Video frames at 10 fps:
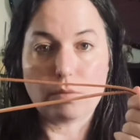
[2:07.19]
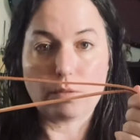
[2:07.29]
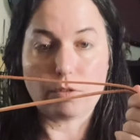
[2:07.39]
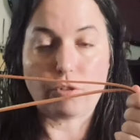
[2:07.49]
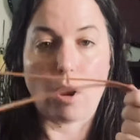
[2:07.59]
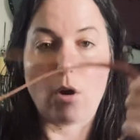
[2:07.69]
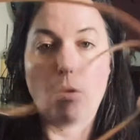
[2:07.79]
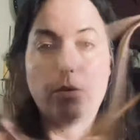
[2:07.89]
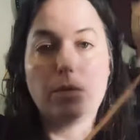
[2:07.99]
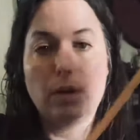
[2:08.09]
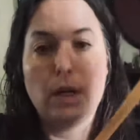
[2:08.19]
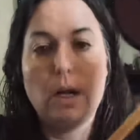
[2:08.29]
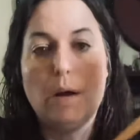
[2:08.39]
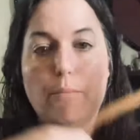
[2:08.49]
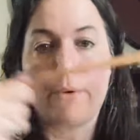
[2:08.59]
So
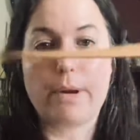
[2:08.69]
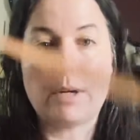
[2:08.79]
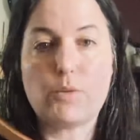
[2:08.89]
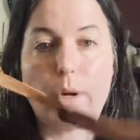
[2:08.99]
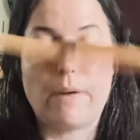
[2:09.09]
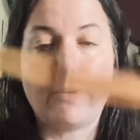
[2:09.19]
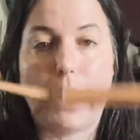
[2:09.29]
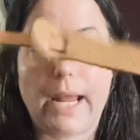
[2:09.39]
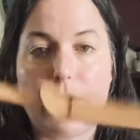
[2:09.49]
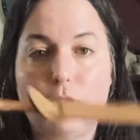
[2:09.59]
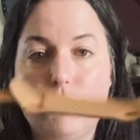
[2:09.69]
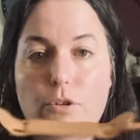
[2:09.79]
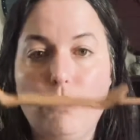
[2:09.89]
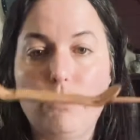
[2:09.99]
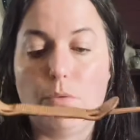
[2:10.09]
pretty much whatever handle
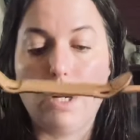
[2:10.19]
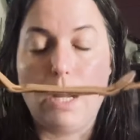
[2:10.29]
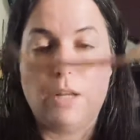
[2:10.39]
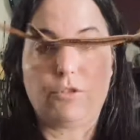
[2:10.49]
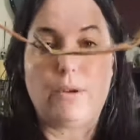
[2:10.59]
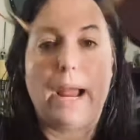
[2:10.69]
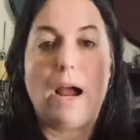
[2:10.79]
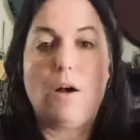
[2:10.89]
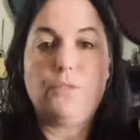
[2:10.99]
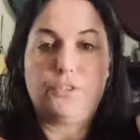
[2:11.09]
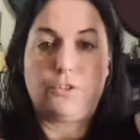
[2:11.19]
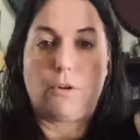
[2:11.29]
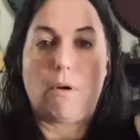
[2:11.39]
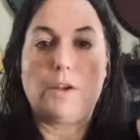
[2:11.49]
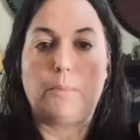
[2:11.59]
you... So now this is a
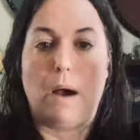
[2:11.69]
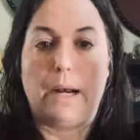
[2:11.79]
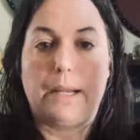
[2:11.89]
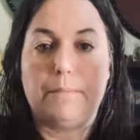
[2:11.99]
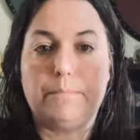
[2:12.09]
crossbody.